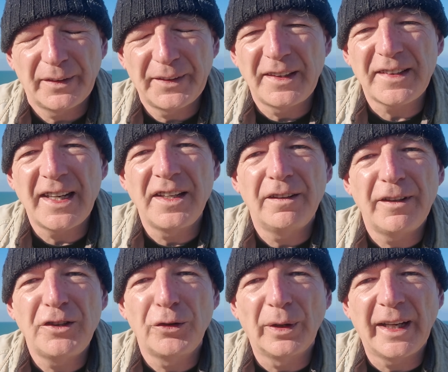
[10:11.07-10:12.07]
these
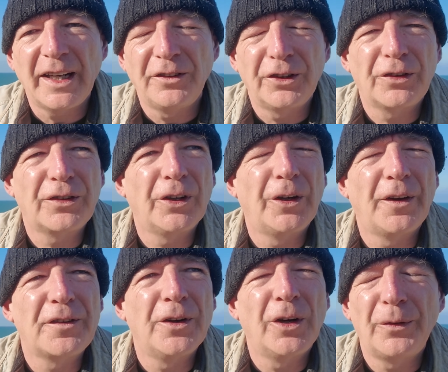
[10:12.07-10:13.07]
individually just so
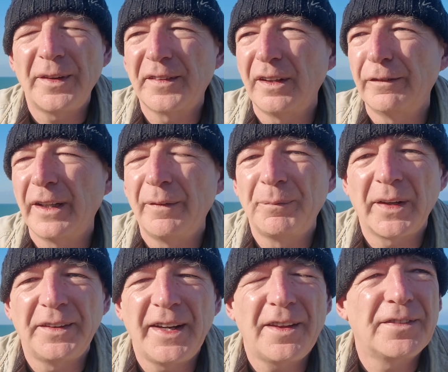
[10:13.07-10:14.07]
there's no risk of a
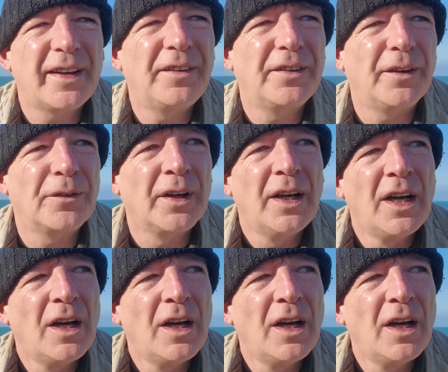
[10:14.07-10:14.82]
death sentence?